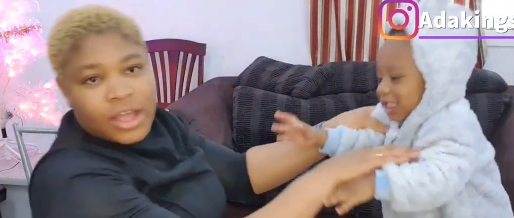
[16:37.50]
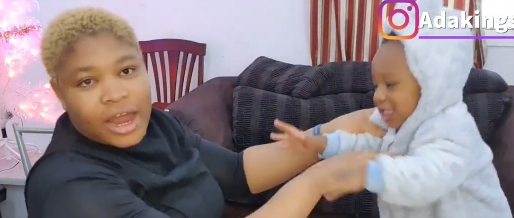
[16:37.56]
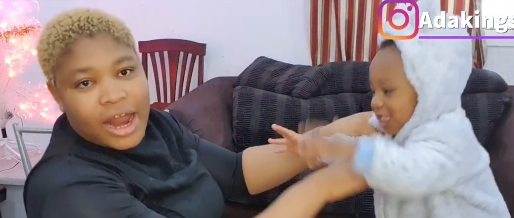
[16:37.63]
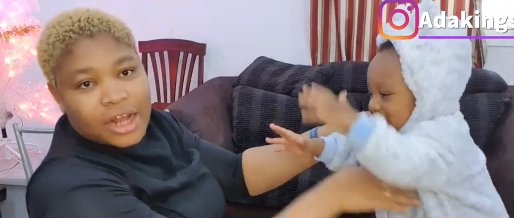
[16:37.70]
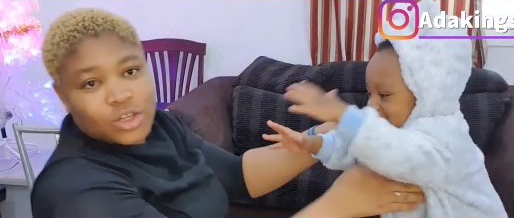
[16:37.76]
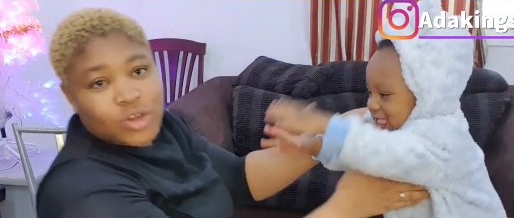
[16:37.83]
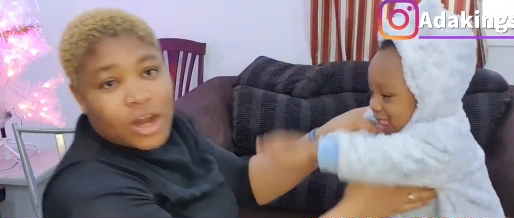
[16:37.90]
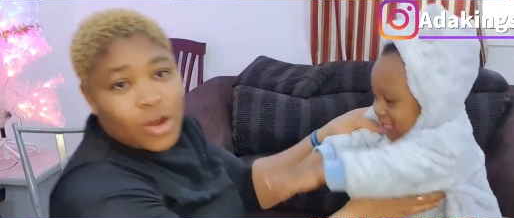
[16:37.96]
Speaker 1: can
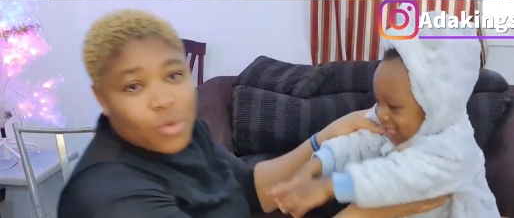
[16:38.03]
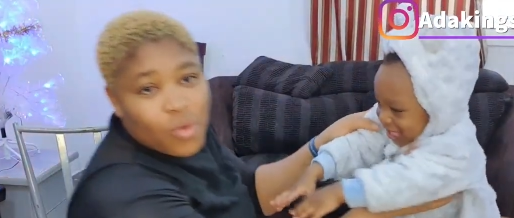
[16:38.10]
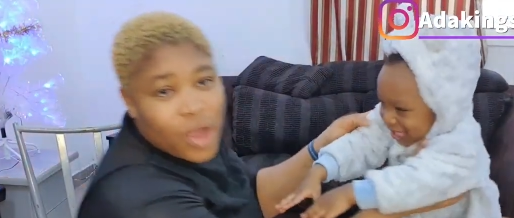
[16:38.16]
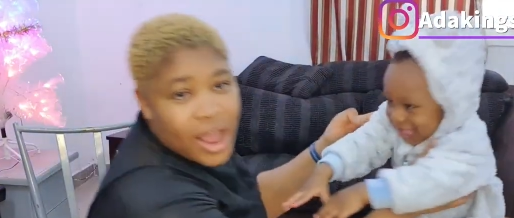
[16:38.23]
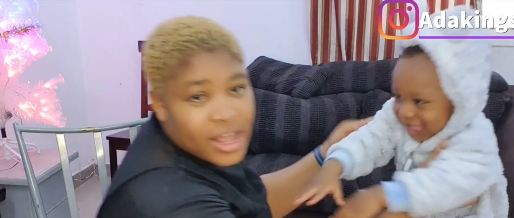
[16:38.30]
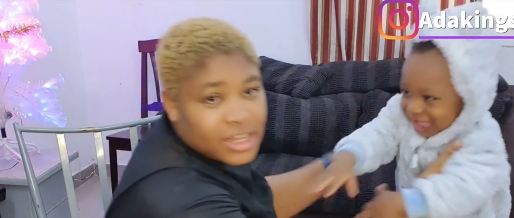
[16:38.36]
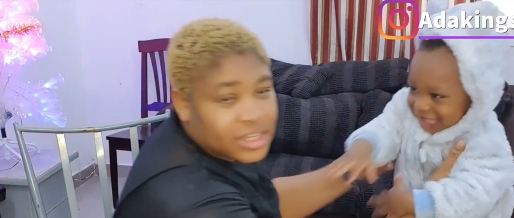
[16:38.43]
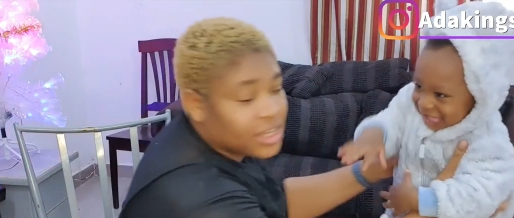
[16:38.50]
actually wear
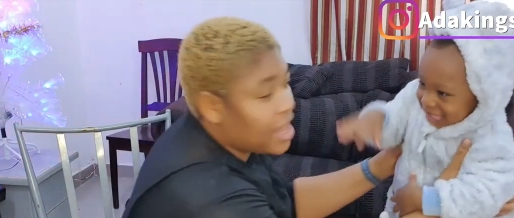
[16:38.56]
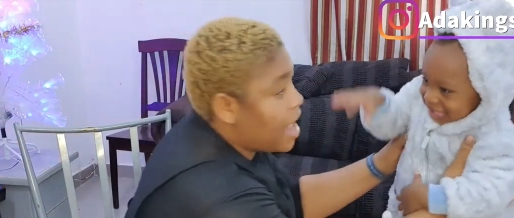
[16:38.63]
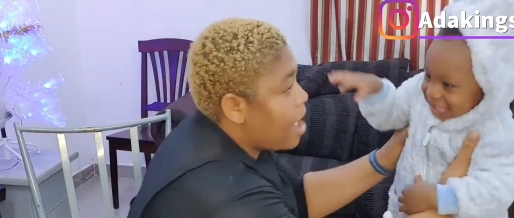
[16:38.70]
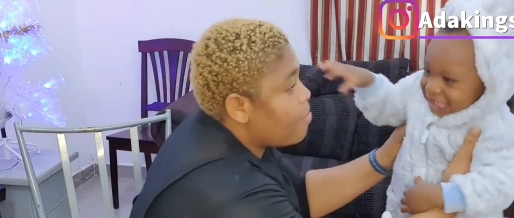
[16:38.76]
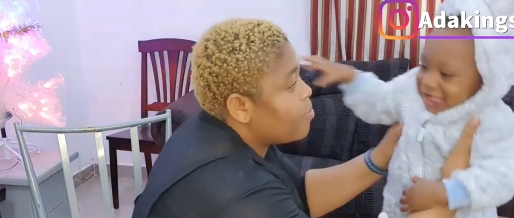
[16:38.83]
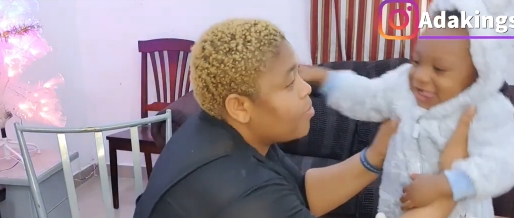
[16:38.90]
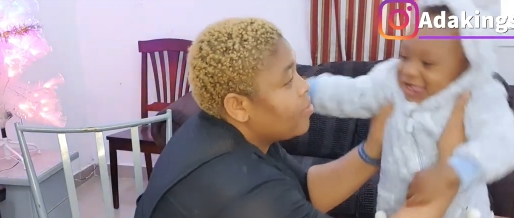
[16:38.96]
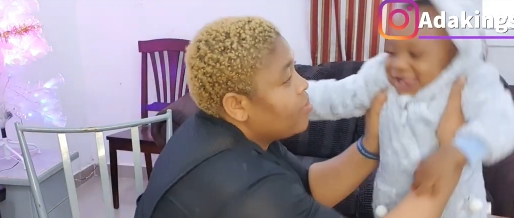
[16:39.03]
his
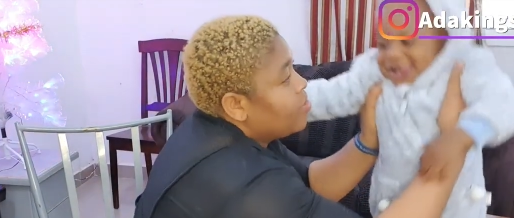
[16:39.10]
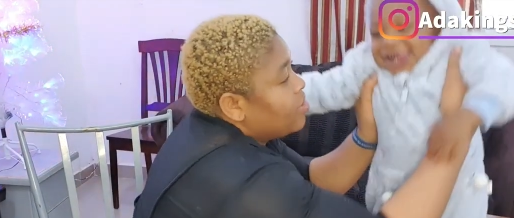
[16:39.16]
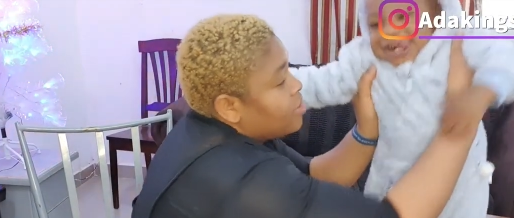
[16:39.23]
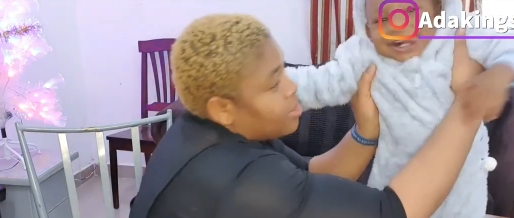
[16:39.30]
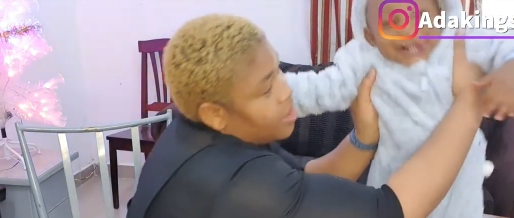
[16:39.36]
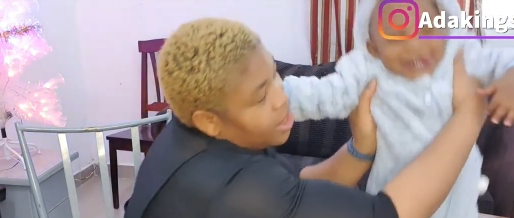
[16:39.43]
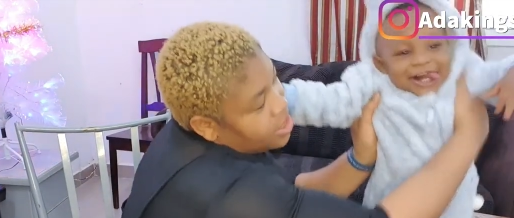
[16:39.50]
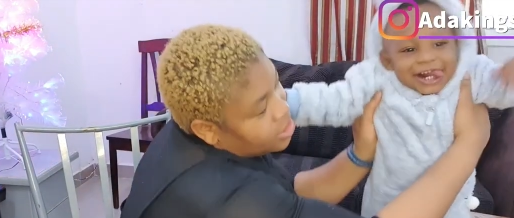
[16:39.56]
cap.
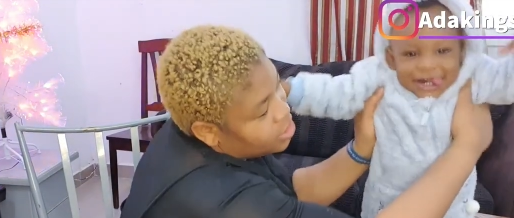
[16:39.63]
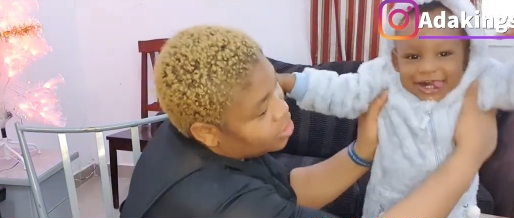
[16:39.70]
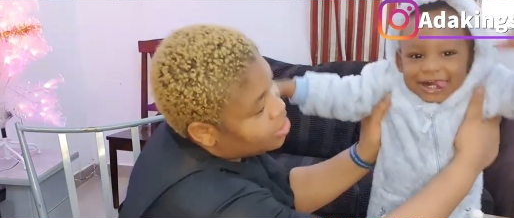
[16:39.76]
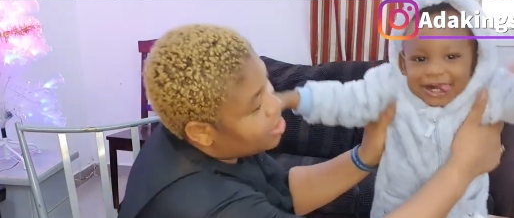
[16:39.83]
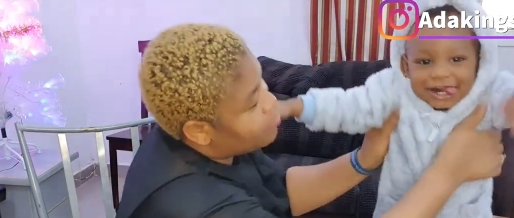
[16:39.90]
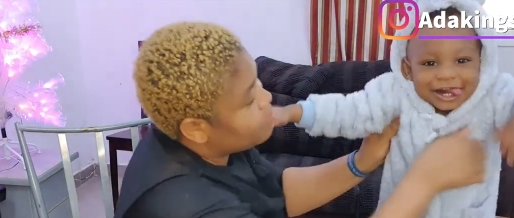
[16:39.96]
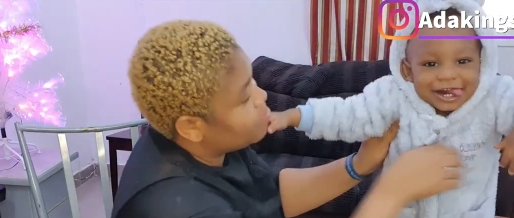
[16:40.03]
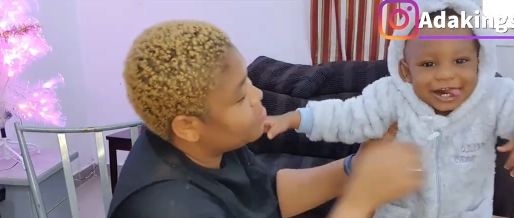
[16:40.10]
That is show
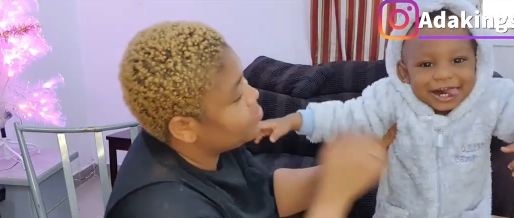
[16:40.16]
them.